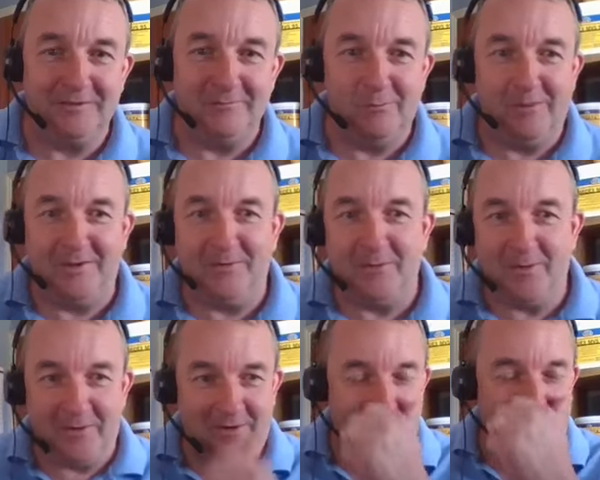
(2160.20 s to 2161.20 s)
maybe when
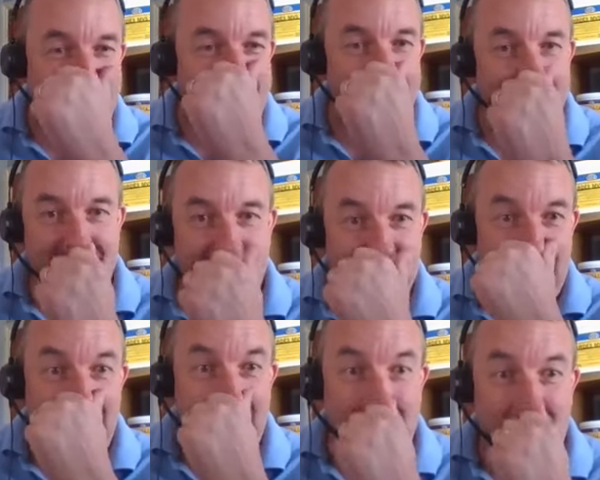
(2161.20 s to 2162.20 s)
we're back out at the
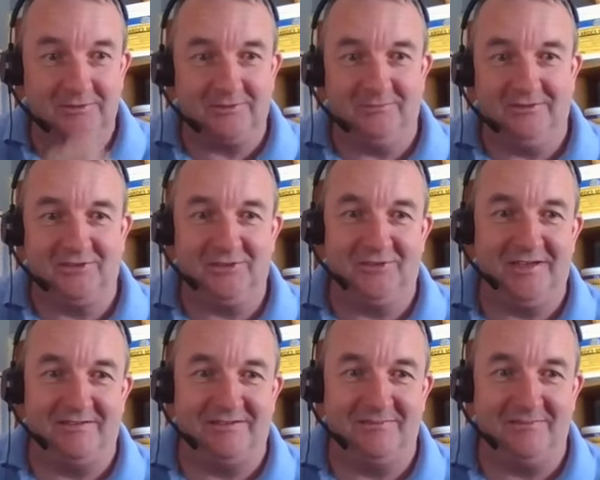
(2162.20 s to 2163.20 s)
trade shows, we'll sort you
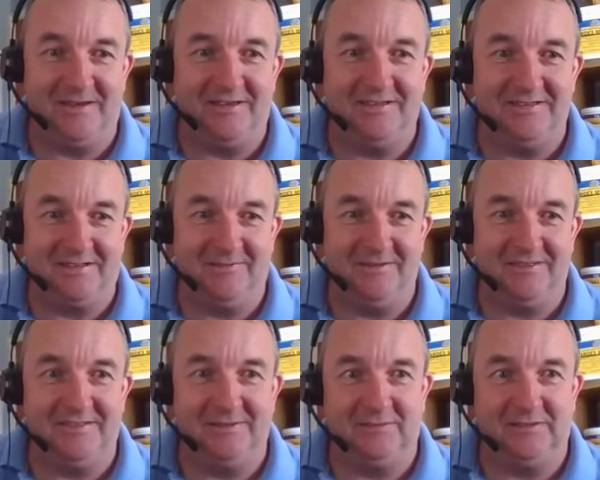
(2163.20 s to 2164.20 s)
out some bacon
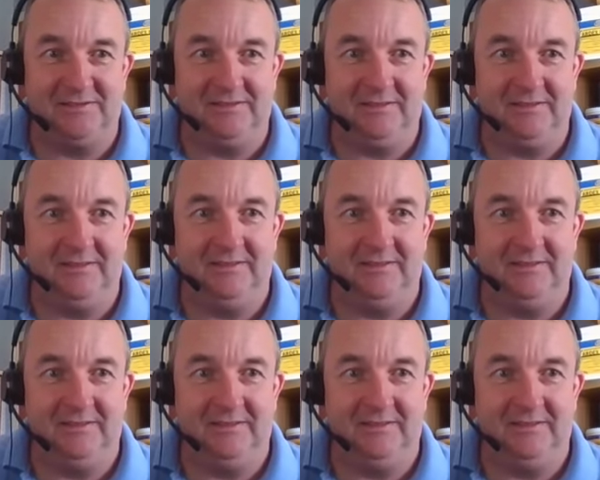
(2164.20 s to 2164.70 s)
sandwiches if you see you.